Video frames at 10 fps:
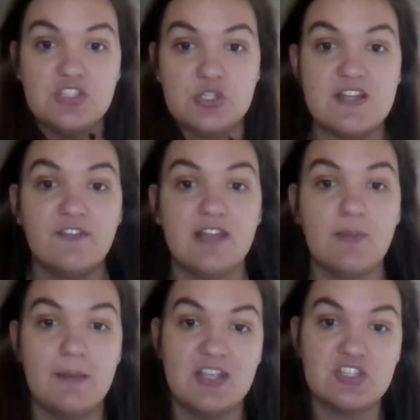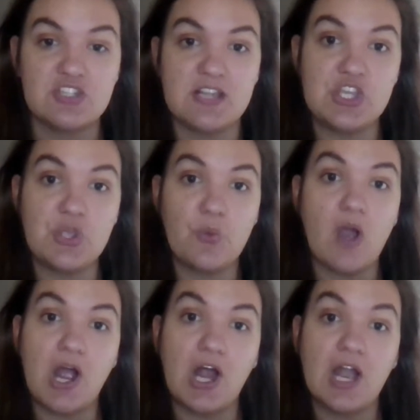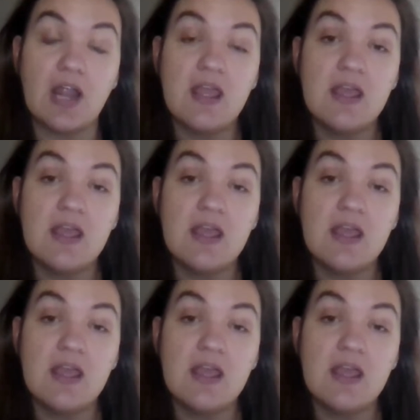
So you definitely want to make sure that you are